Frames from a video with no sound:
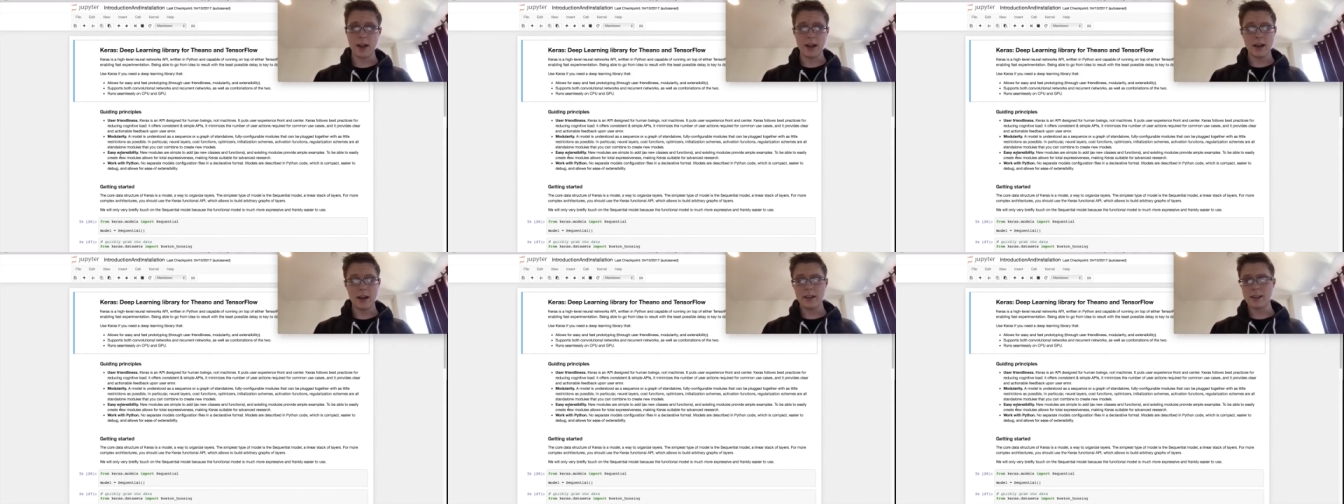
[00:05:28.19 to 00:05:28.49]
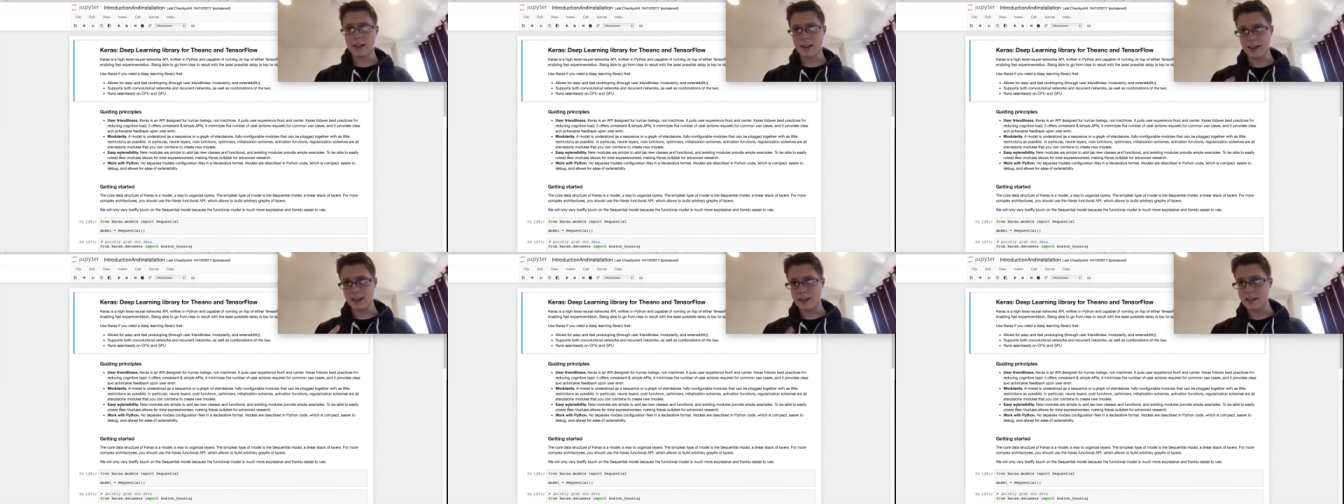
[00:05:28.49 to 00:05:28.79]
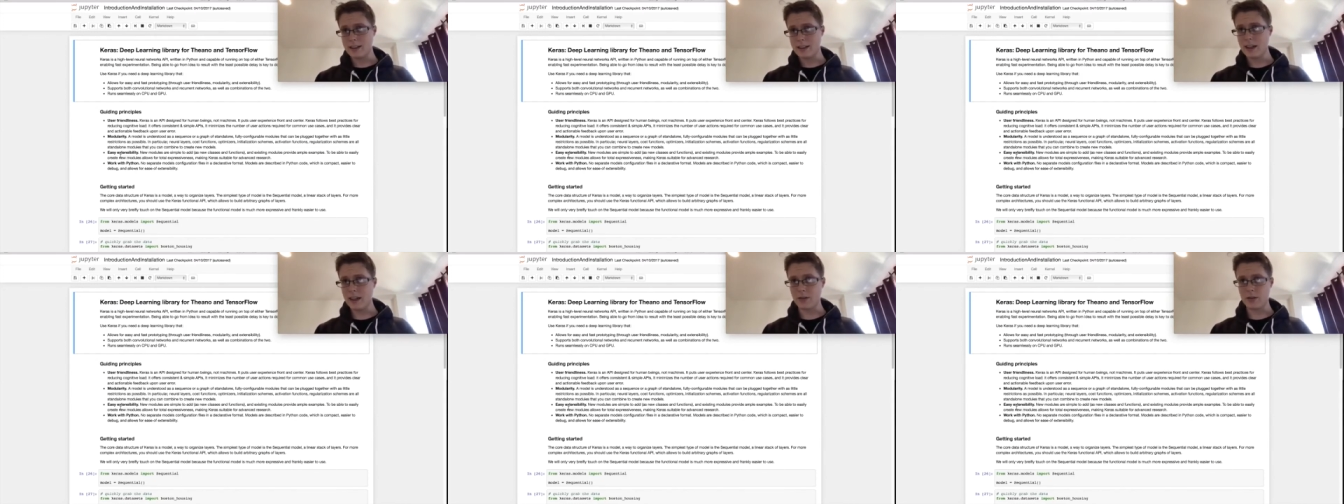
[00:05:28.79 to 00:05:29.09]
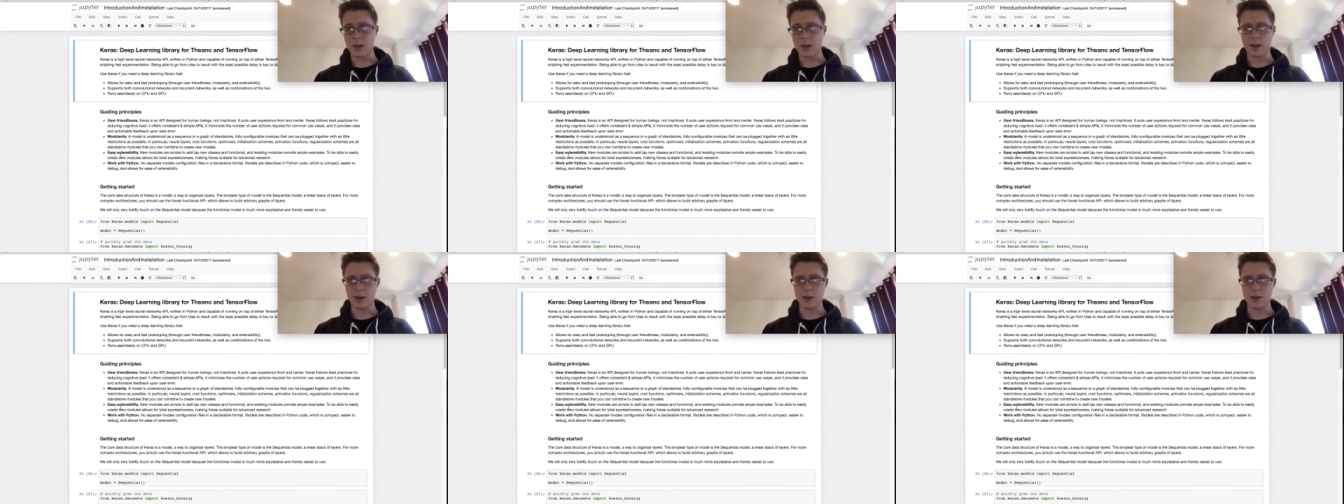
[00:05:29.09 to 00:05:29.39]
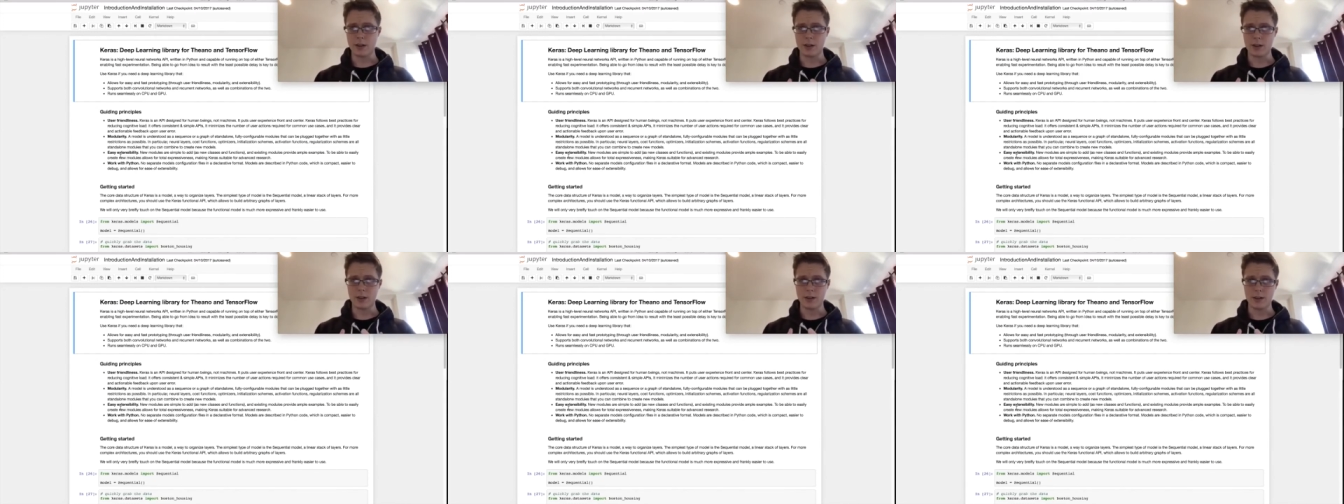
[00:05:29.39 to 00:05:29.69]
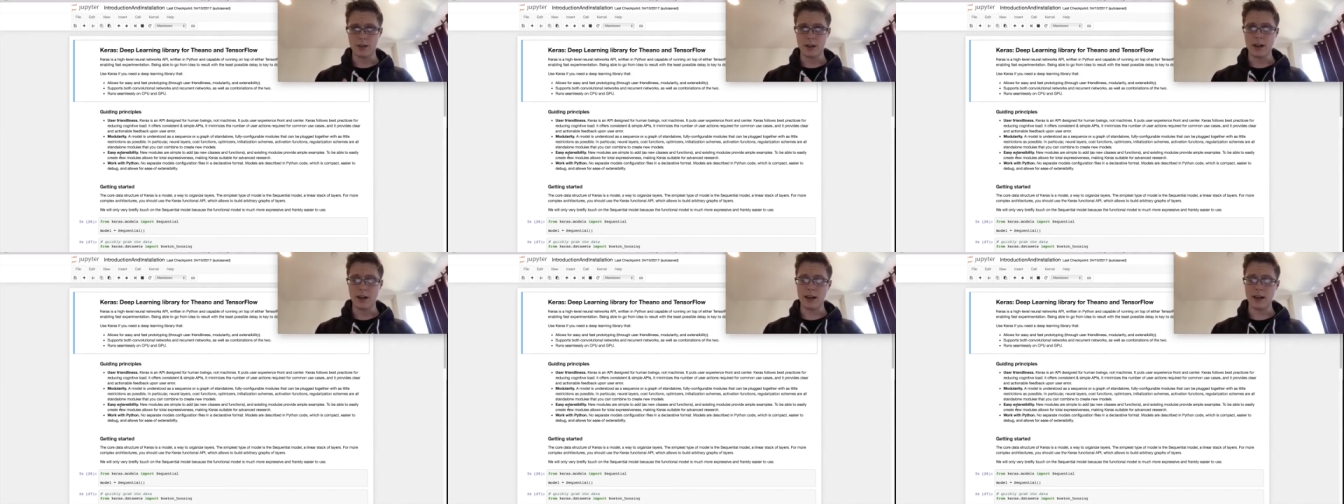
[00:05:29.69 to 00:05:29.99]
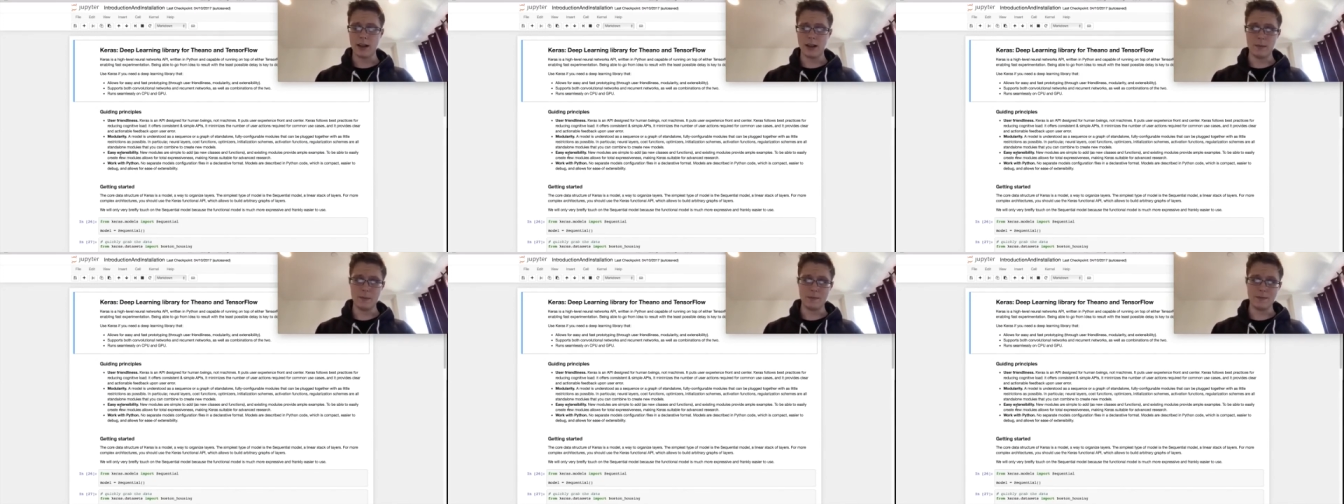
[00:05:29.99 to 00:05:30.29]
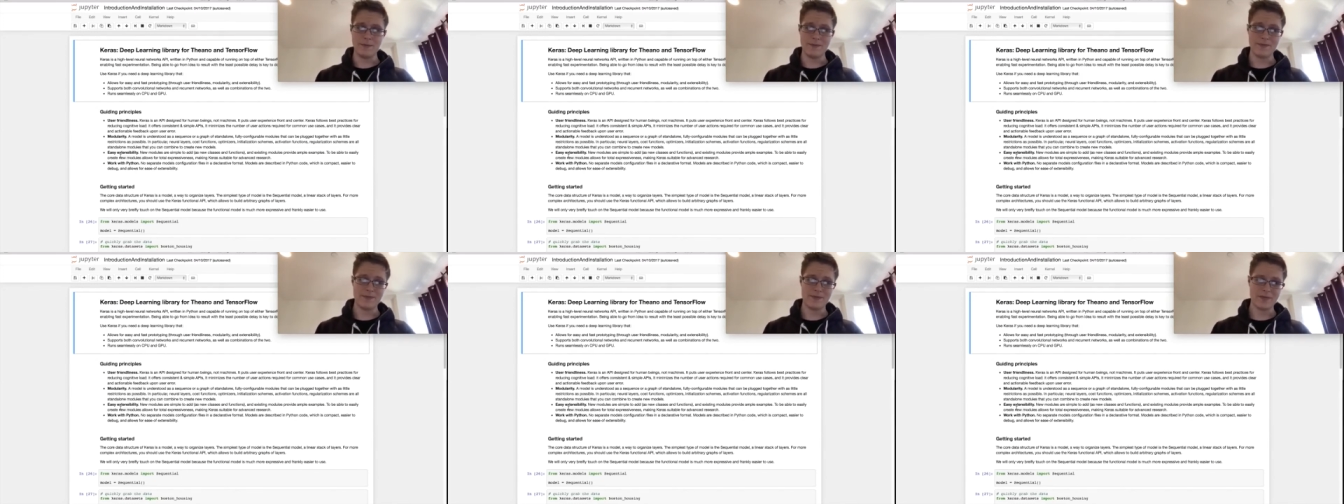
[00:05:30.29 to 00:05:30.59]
It's like tflearn, um,